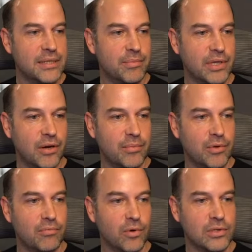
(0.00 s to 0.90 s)
something I'm
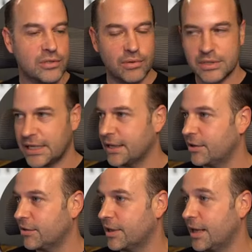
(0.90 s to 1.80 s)
doing wrong, so I'll take a
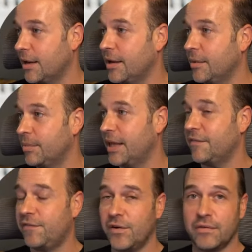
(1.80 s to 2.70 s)
look at that. But
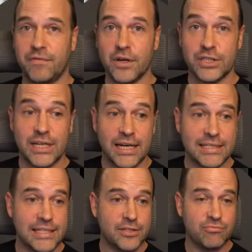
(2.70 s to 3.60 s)
that
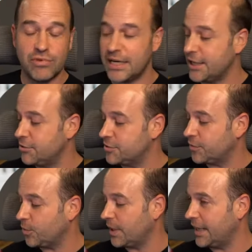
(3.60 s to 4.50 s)
functionality is really
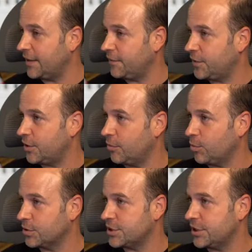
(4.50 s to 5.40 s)
useful if you don't
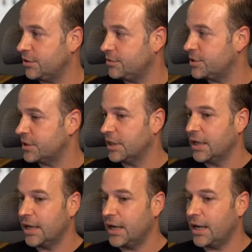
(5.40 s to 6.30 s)
want to use
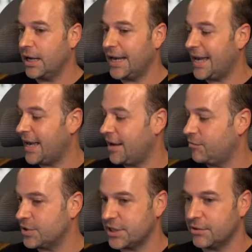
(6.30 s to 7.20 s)

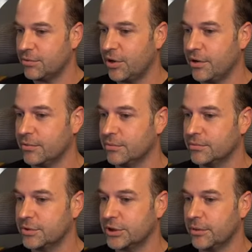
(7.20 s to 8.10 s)
every single dial.
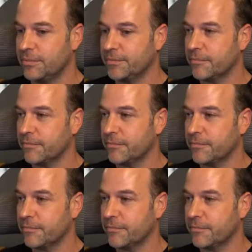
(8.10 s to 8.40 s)
So